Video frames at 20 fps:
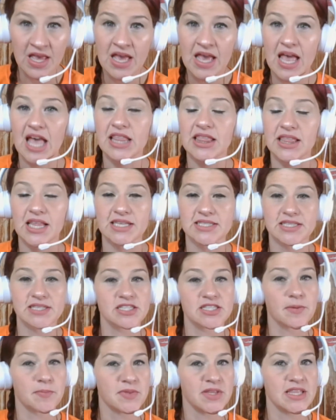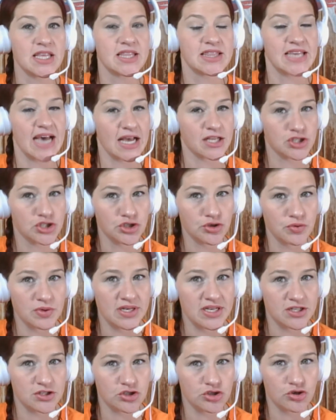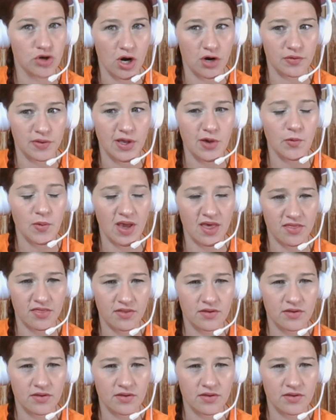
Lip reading: unless it's something that student is struggling with.